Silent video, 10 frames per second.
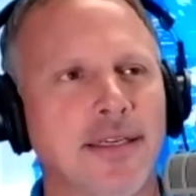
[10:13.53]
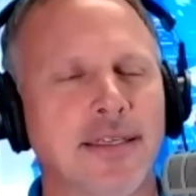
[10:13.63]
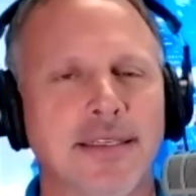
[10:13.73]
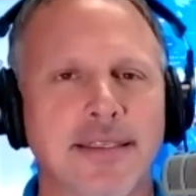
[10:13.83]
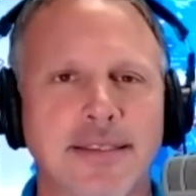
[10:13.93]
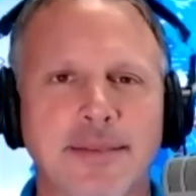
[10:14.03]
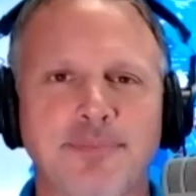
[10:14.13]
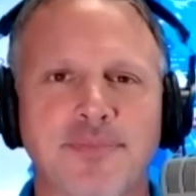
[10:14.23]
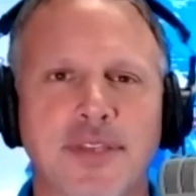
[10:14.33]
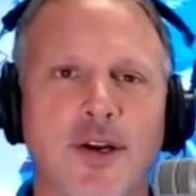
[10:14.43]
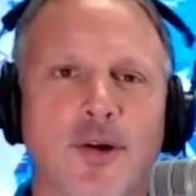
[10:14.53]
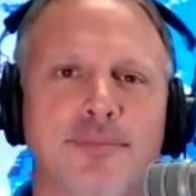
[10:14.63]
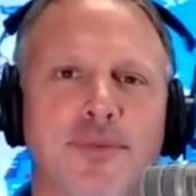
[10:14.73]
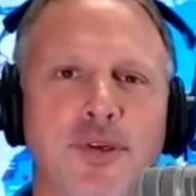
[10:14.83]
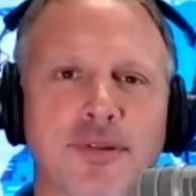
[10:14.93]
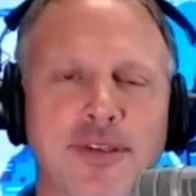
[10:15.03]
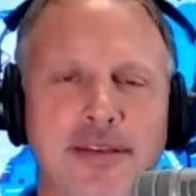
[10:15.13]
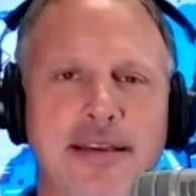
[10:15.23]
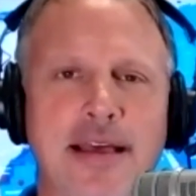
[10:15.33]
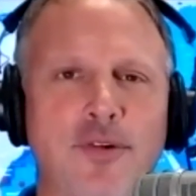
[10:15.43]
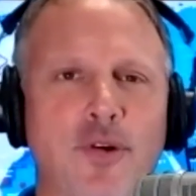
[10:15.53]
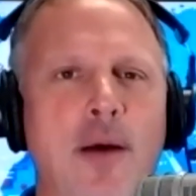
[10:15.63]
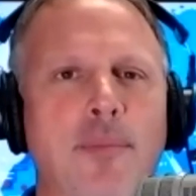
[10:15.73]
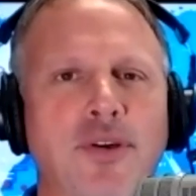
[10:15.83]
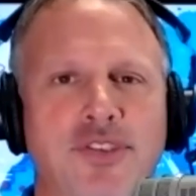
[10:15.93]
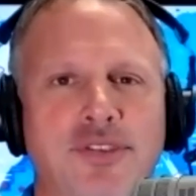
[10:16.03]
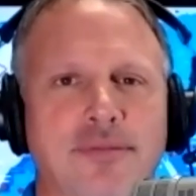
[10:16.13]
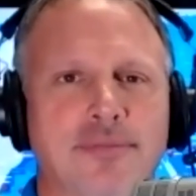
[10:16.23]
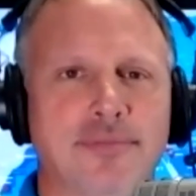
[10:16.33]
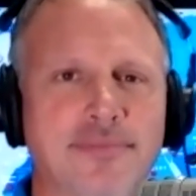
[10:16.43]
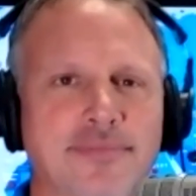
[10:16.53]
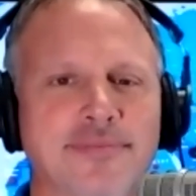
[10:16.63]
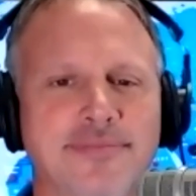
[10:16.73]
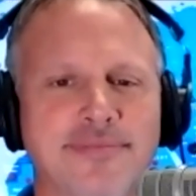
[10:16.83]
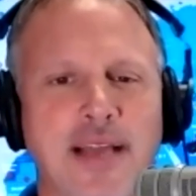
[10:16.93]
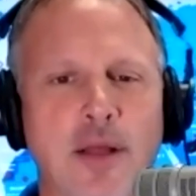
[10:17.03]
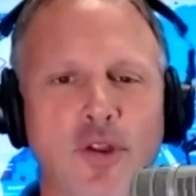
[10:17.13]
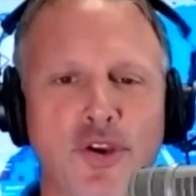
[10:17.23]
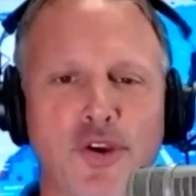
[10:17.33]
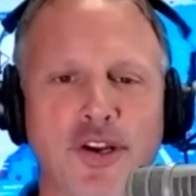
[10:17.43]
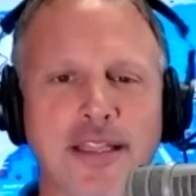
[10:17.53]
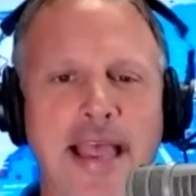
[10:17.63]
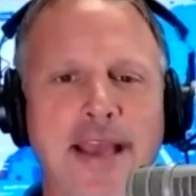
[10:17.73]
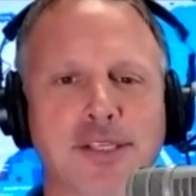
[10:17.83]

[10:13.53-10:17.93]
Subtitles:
I don't know how long you're going to last,